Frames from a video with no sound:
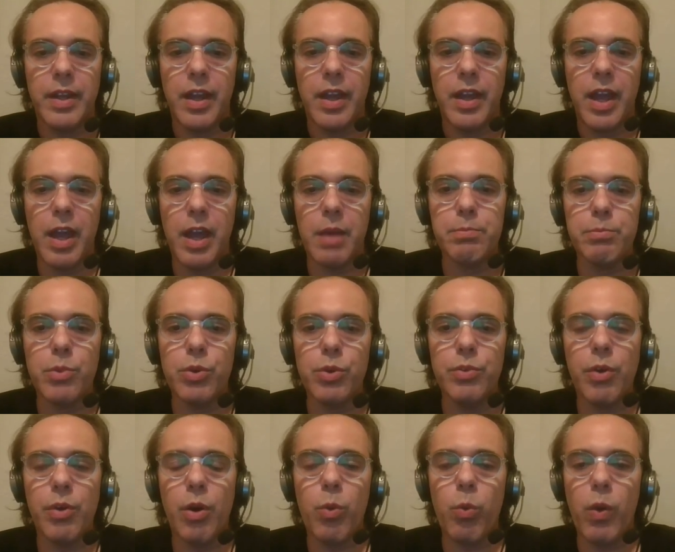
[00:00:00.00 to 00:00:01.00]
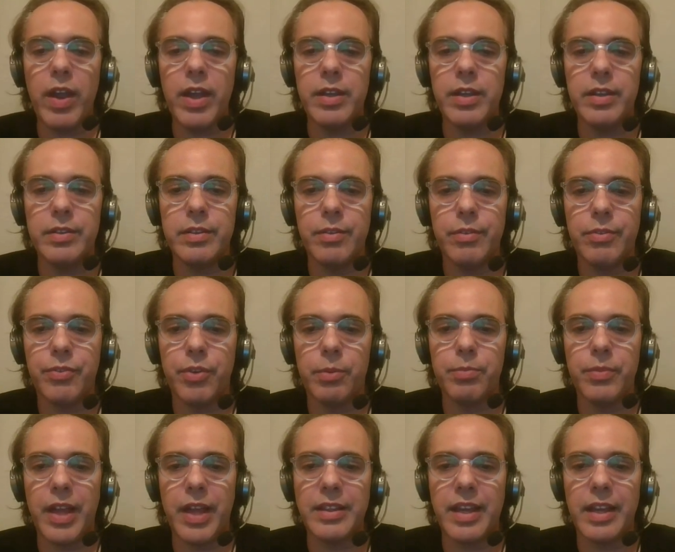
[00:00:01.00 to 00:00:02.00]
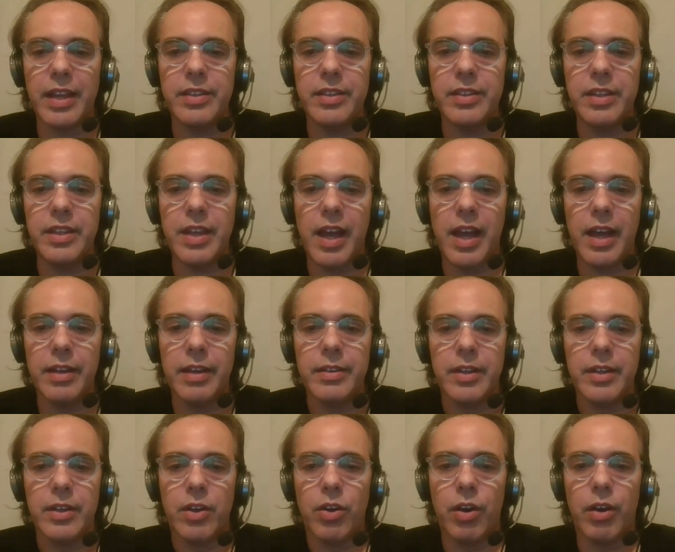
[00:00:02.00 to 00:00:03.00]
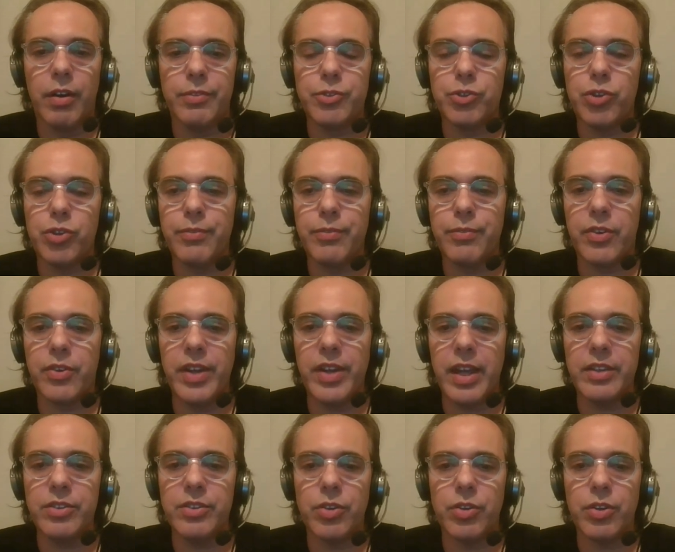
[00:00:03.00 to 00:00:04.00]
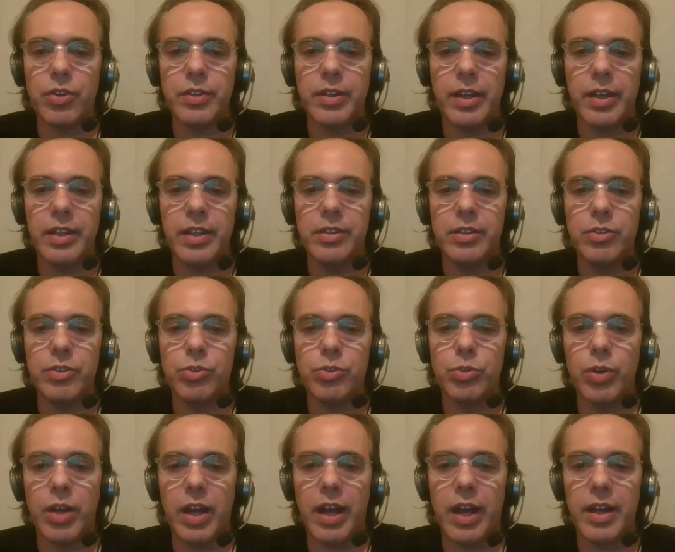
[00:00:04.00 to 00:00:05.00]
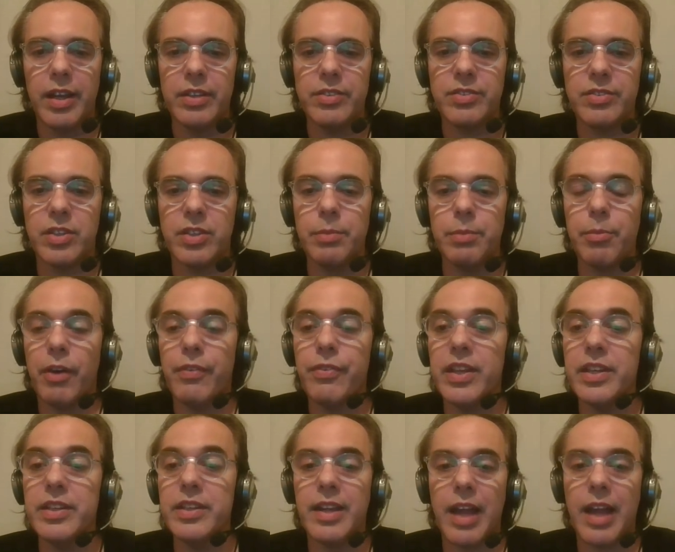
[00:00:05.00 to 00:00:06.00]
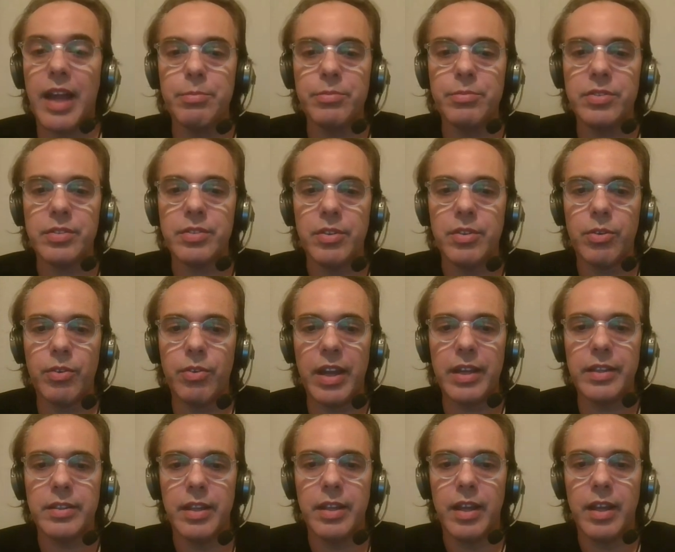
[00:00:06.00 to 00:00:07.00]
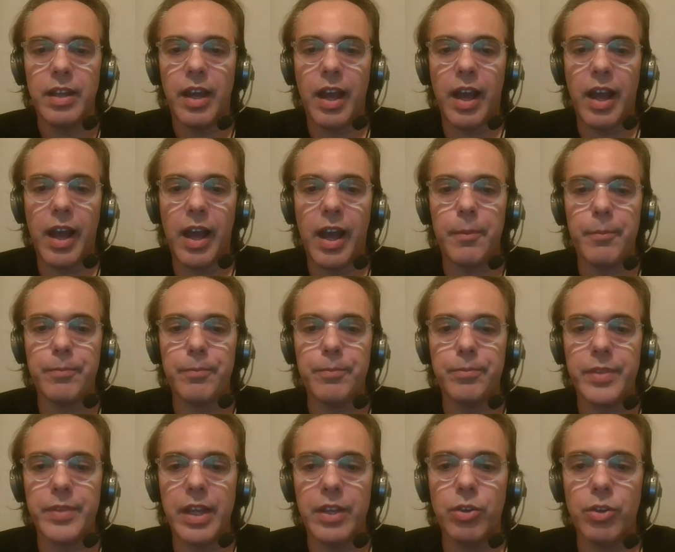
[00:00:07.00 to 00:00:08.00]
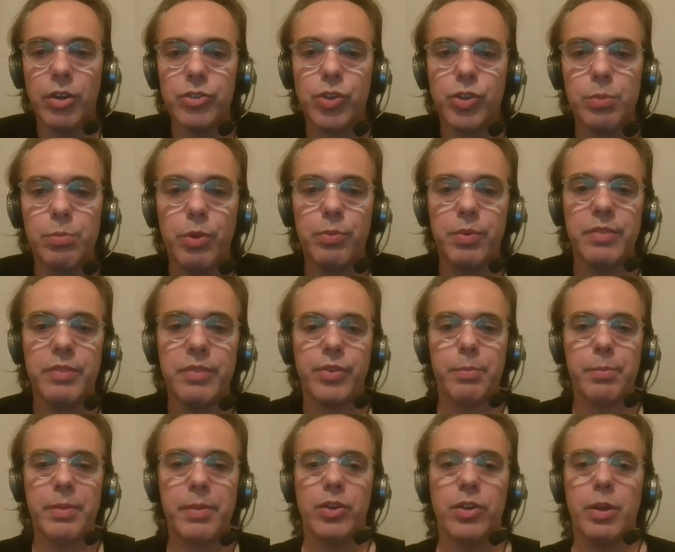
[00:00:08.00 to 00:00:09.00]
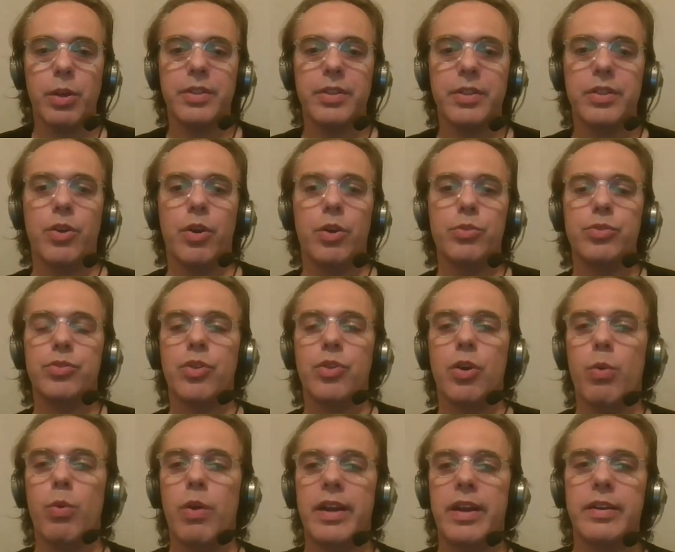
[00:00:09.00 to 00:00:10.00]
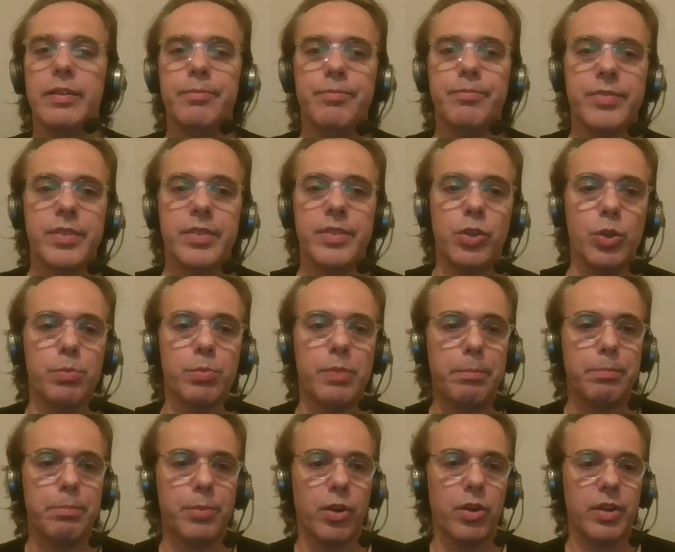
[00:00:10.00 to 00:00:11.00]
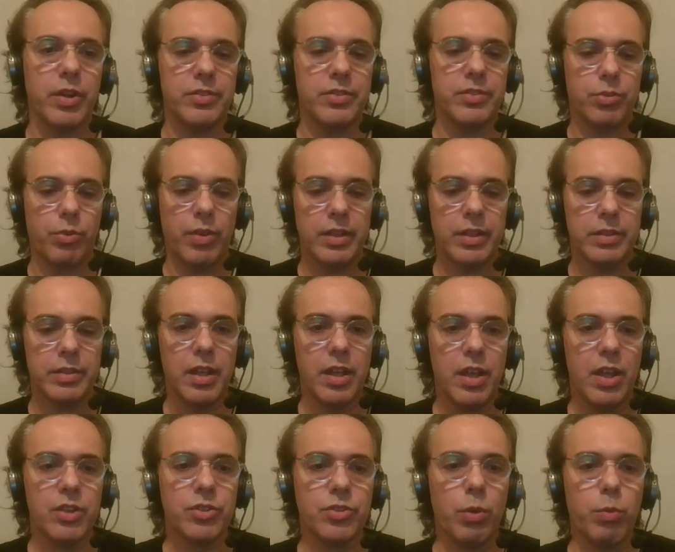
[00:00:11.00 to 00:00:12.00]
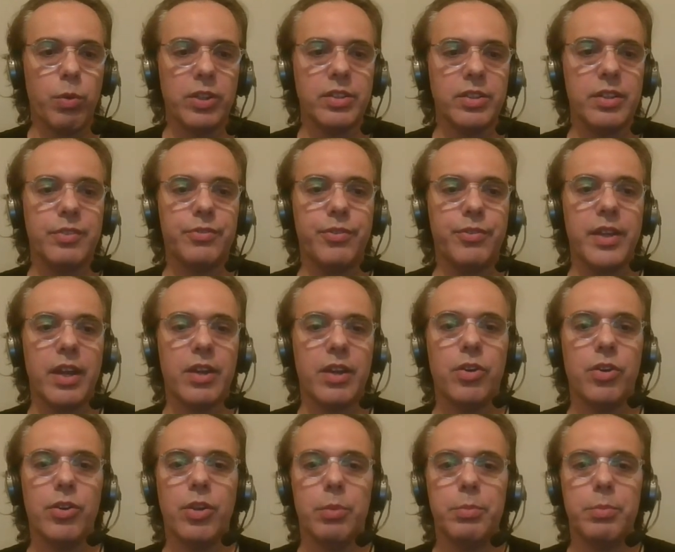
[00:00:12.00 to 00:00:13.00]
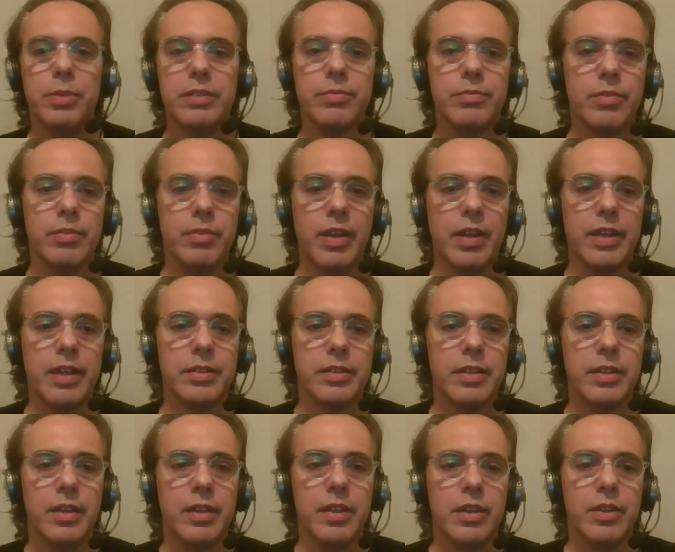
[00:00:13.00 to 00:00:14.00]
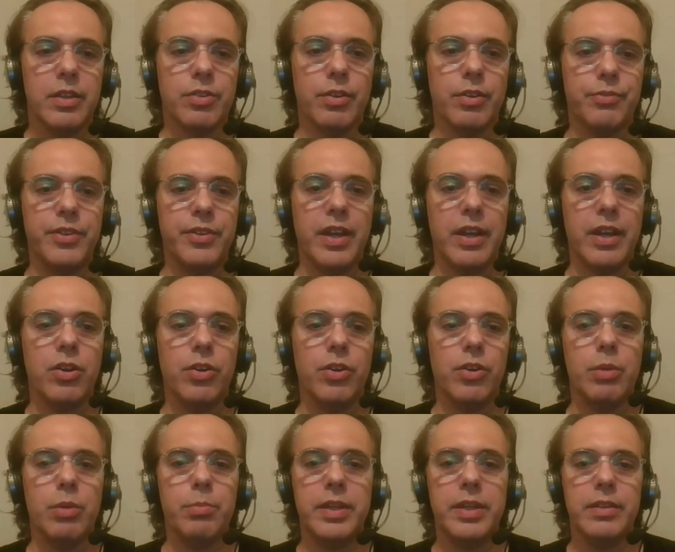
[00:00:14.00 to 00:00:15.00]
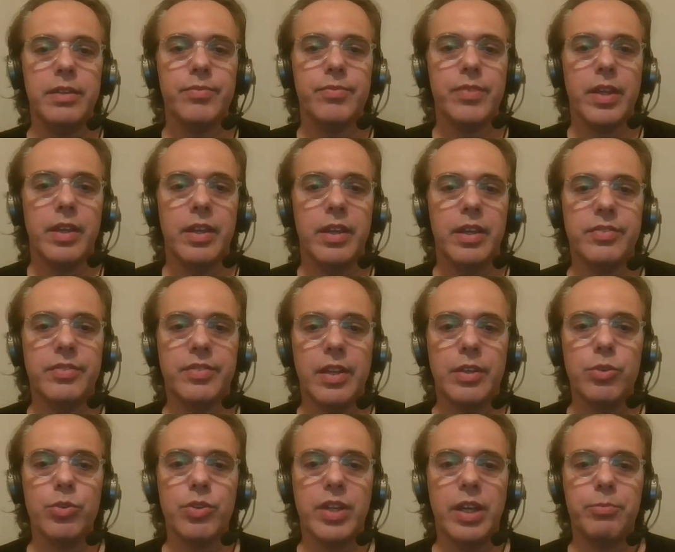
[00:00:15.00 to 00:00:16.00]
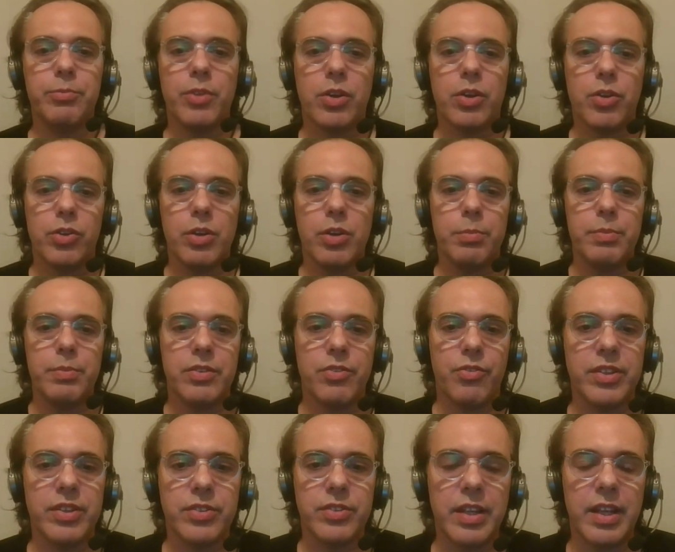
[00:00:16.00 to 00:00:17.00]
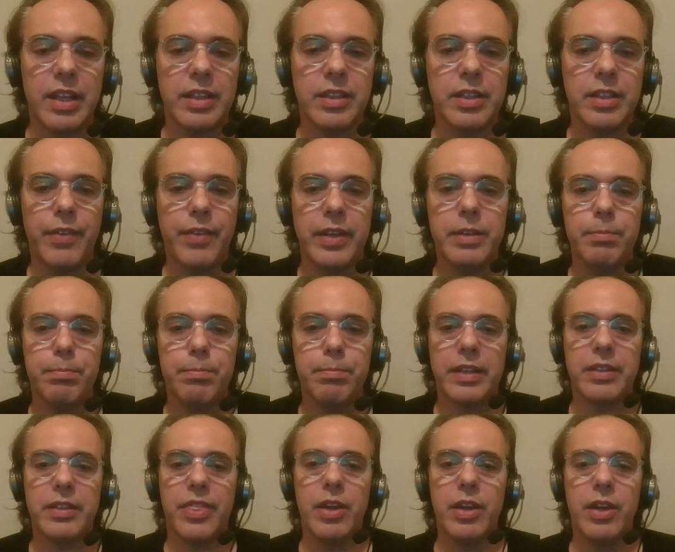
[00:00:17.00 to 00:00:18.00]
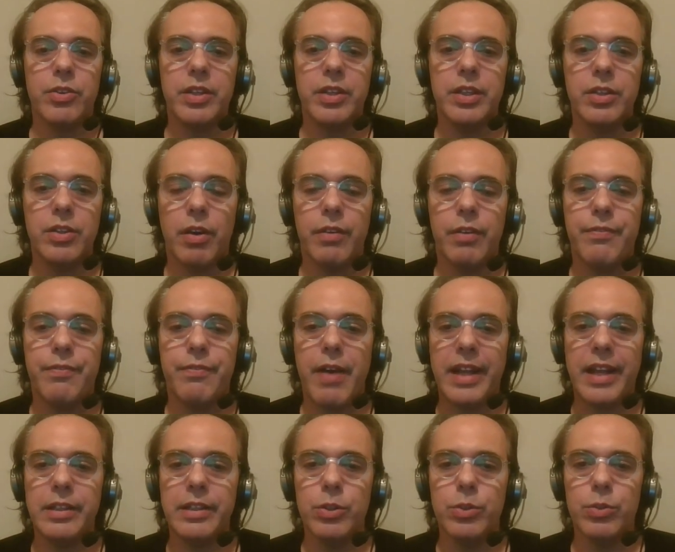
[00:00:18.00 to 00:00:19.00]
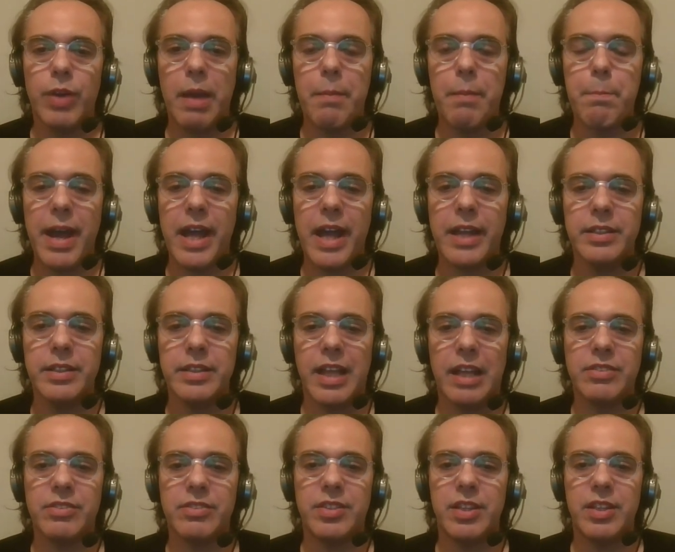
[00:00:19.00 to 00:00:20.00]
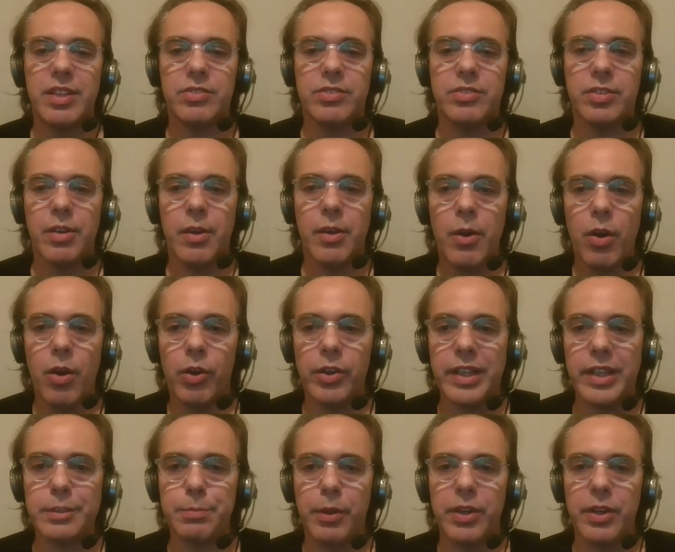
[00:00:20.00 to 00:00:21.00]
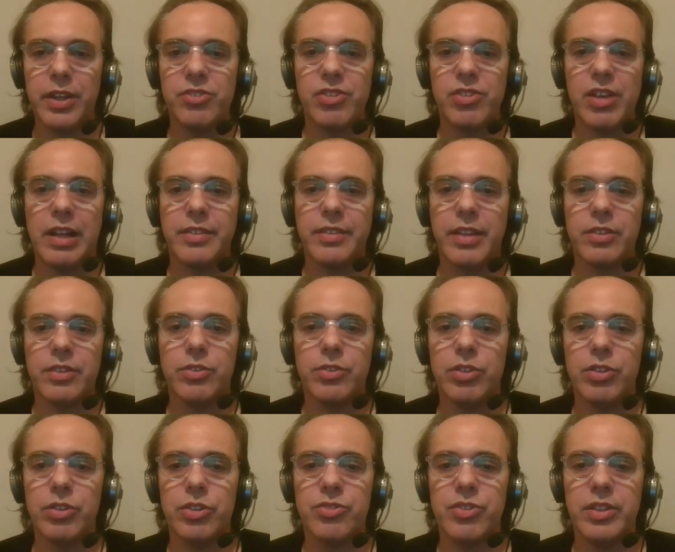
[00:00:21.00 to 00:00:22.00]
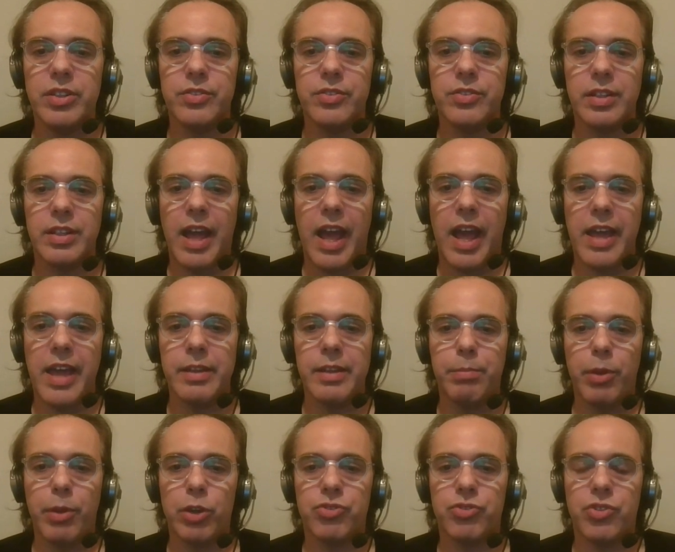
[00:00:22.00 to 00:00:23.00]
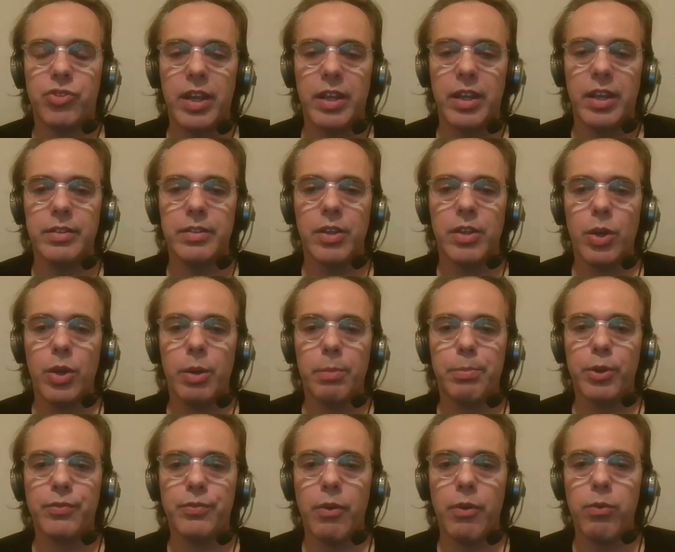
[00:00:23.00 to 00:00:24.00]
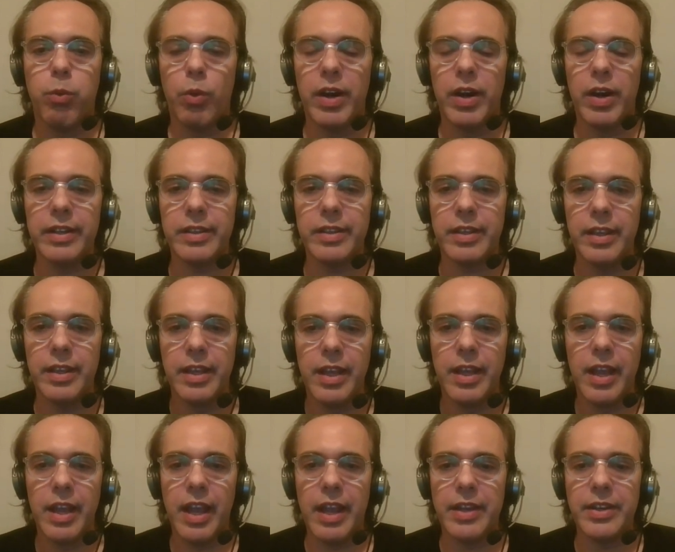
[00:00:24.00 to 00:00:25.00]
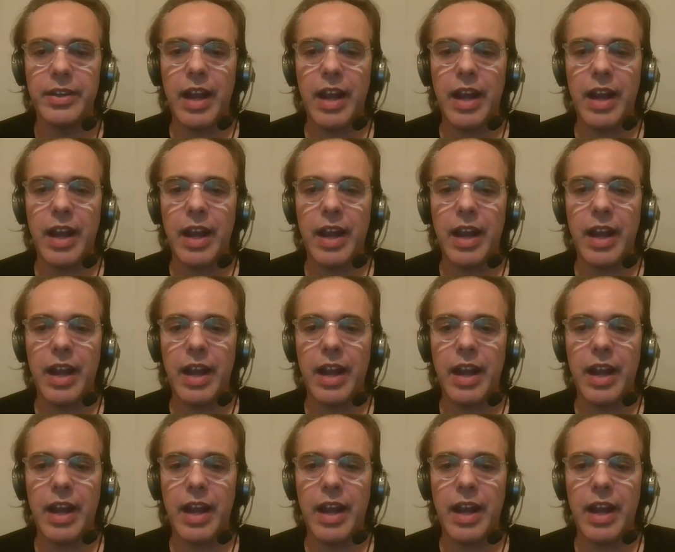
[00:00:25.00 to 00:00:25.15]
and move away from that idea of job creation into a stream of incomes, right? And also moving from economic growth toward human progress, right? So what is PhiEconomy, right? So PhiEconomy is a new crypto-economic regenerative and impact theory of value and money that sits on exponential technologies like blockchain, proof of work, and